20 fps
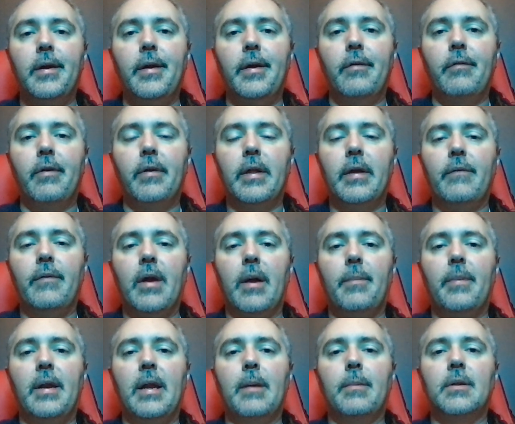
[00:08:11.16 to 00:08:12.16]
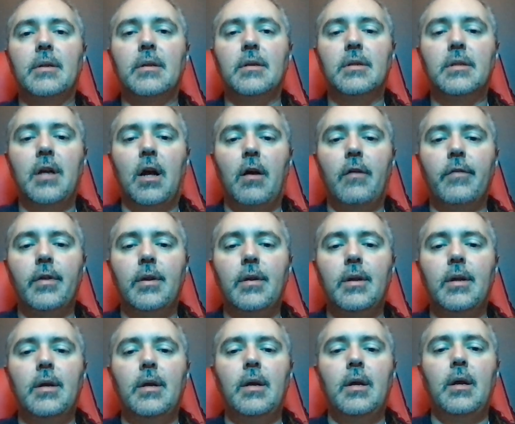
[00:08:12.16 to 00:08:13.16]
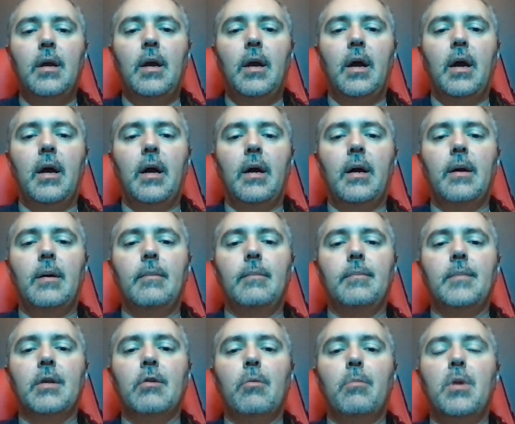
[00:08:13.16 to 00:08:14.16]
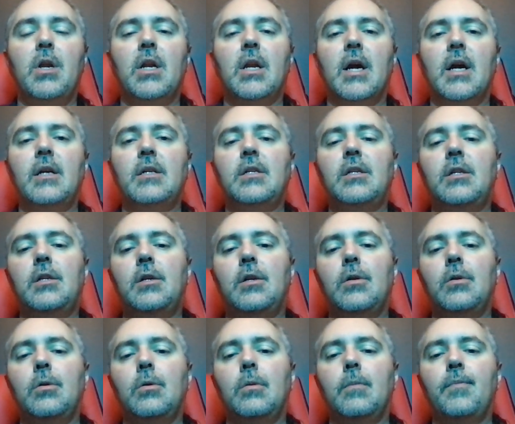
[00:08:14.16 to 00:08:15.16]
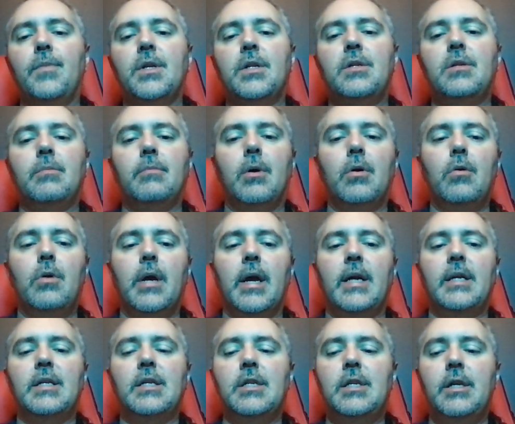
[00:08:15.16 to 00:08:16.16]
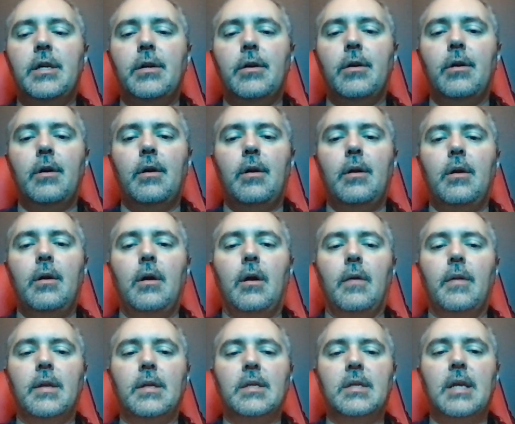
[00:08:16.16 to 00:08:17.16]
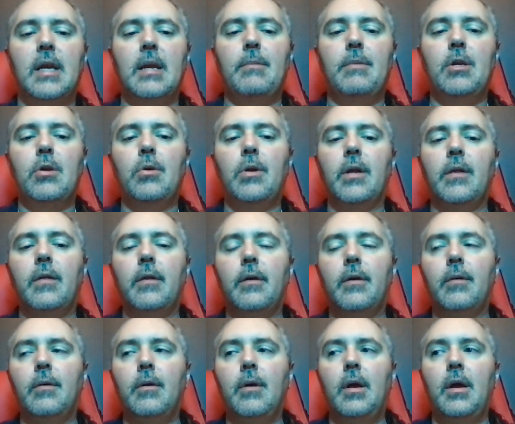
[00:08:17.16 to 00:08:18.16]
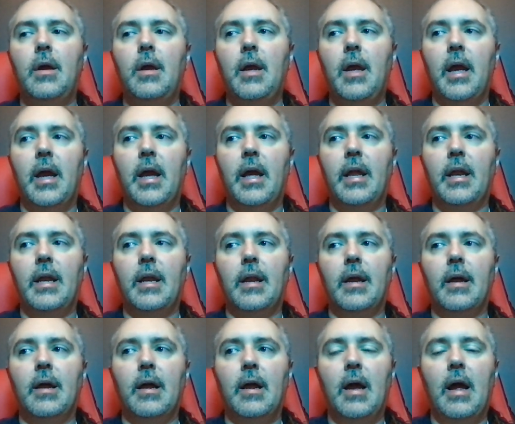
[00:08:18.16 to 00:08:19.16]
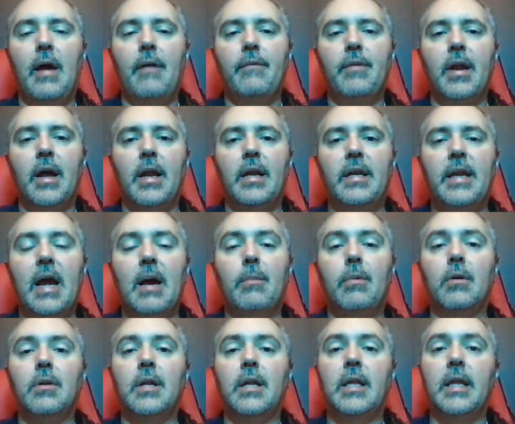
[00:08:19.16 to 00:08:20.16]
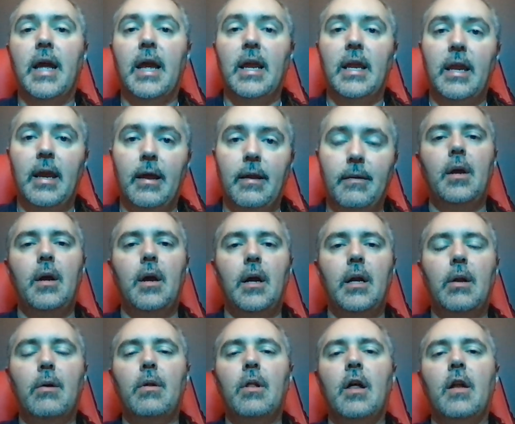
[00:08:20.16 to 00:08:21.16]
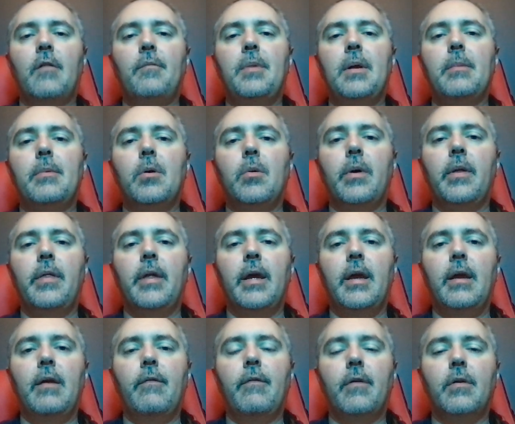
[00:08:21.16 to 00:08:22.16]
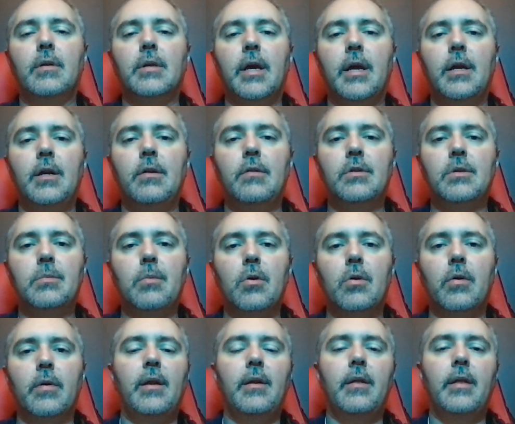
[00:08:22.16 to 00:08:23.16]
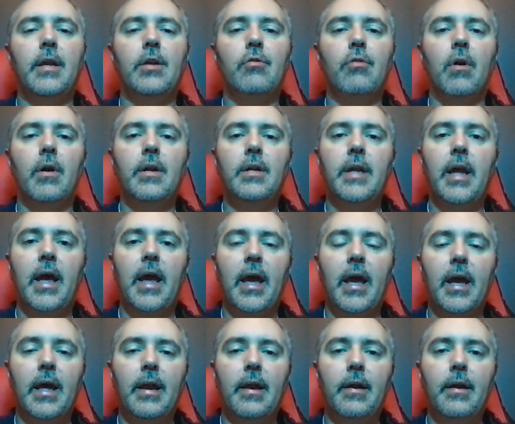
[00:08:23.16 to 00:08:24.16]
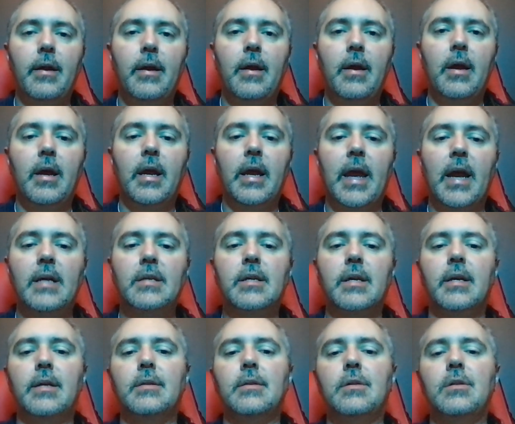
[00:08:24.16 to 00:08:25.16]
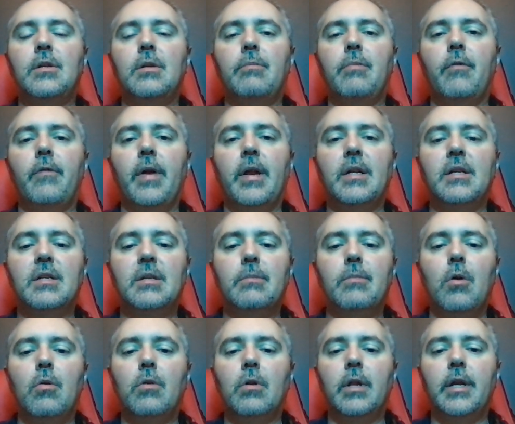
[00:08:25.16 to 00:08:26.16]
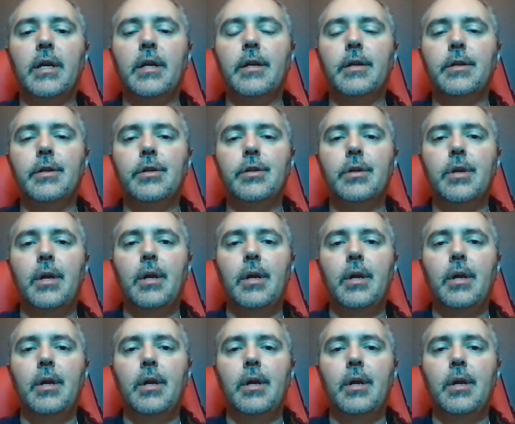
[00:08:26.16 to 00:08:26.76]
really have not been able to solve it. It would be nice to smoke and sear on the same unit though, and I have not dabbled in that yet. I know a lot of people, when they first get a new smoker, they try to add gaskets to prevent smoke leakage.